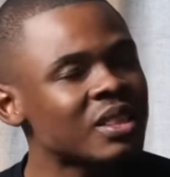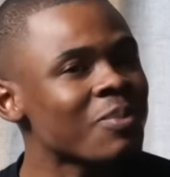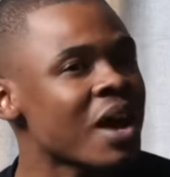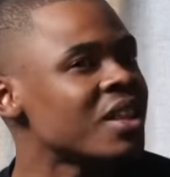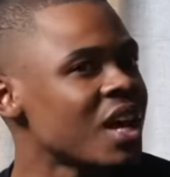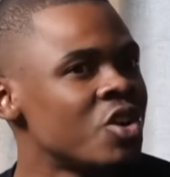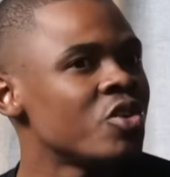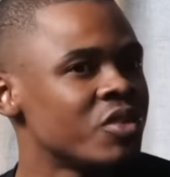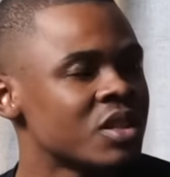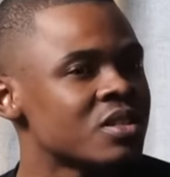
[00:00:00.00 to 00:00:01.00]
by the end
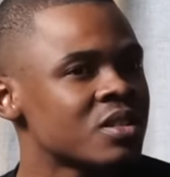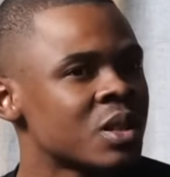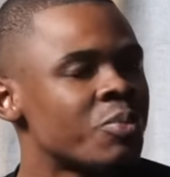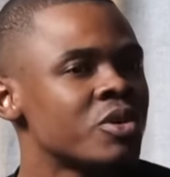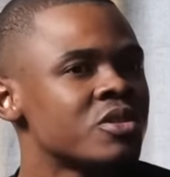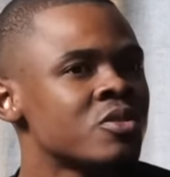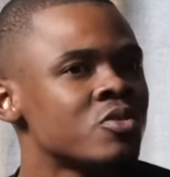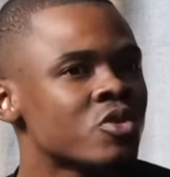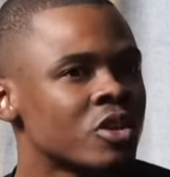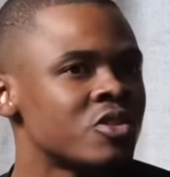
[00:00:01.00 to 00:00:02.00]
of this, the person
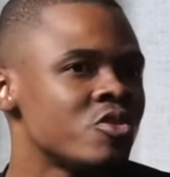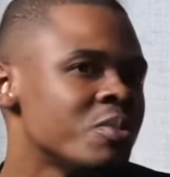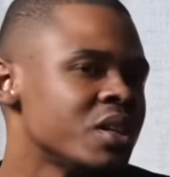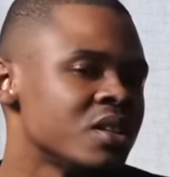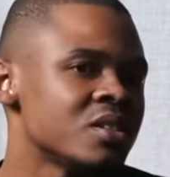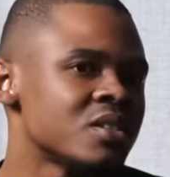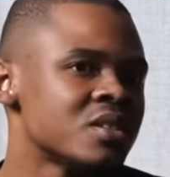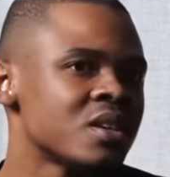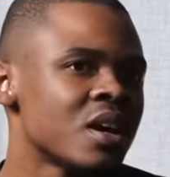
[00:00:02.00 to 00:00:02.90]
who's consuming this